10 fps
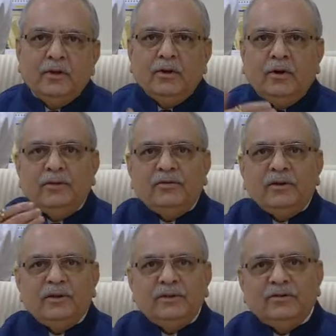
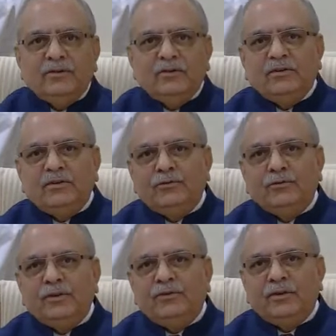Obviously, this is a
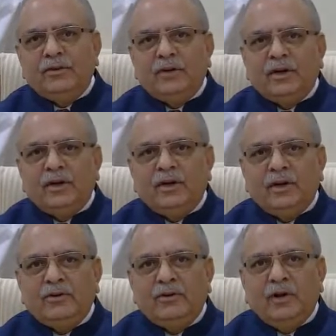situation that
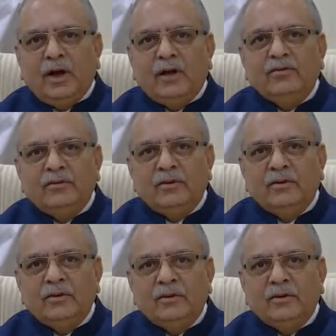led us,
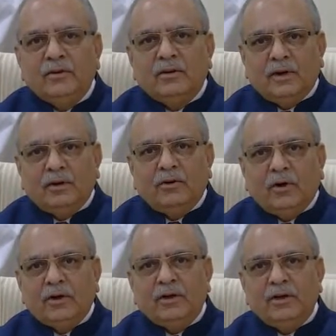and
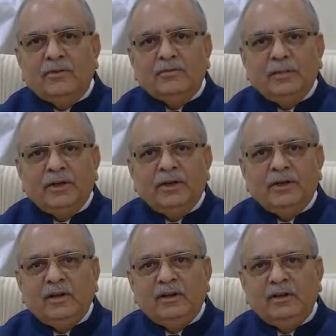not enough being
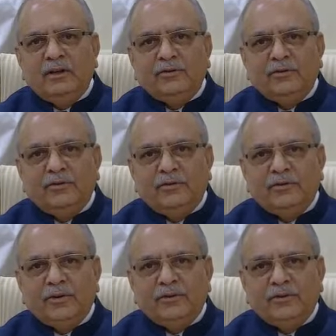done in terms of
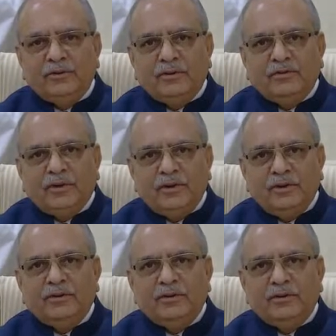defense research and
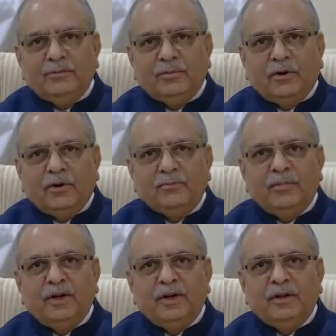indigenous product
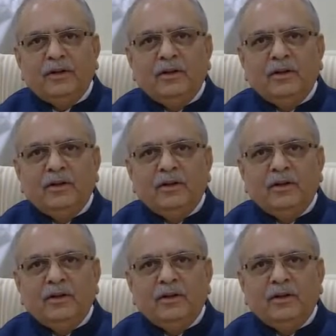building.